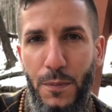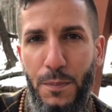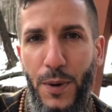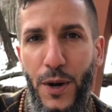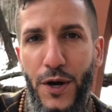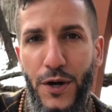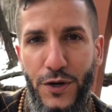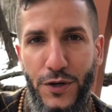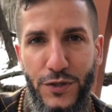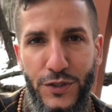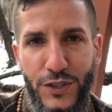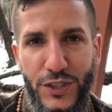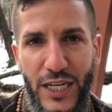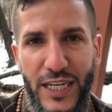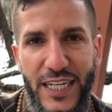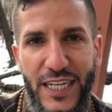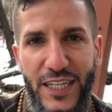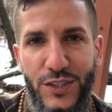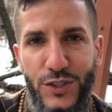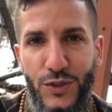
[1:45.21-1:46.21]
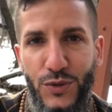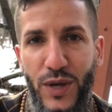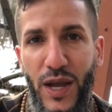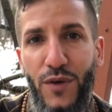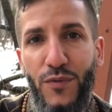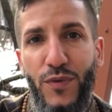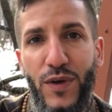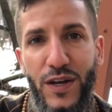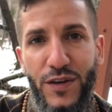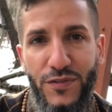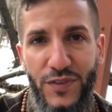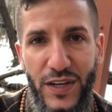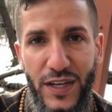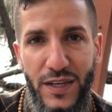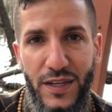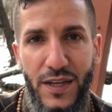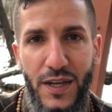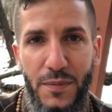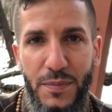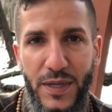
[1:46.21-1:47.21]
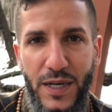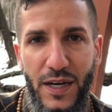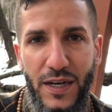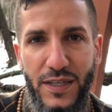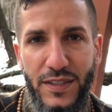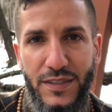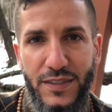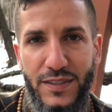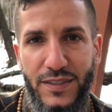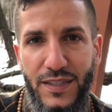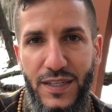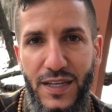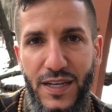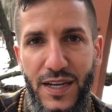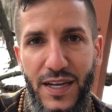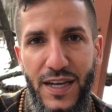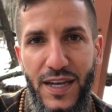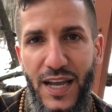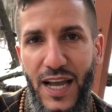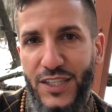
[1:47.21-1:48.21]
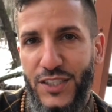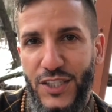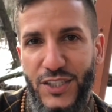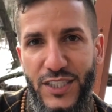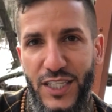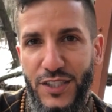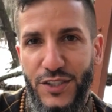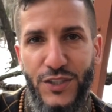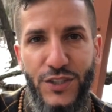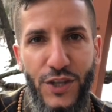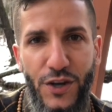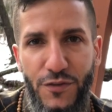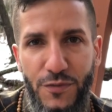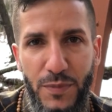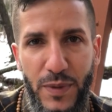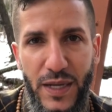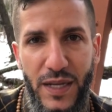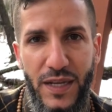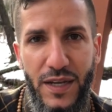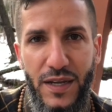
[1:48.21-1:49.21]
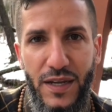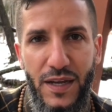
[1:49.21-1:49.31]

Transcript: purge, I needed to get rid of it because it just didn't serve me,